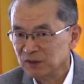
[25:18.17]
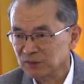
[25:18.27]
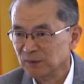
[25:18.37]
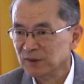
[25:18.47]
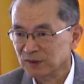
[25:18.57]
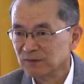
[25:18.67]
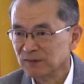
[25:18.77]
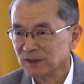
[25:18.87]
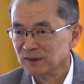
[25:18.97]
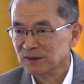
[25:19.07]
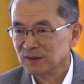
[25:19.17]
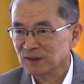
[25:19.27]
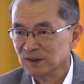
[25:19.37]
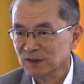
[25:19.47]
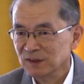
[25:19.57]
is very different.
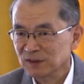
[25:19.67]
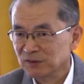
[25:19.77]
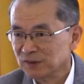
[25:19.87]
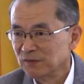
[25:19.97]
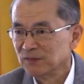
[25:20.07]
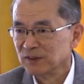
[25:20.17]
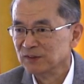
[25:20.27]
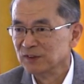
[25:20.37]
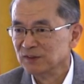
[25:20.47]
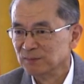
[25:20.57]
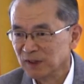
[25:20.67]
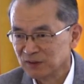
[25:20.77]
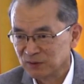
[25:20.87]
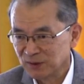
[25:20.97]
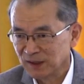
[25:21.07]
The difference is very
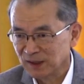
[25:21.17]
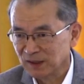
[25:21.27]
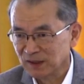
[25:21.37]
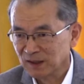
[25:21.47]
clear.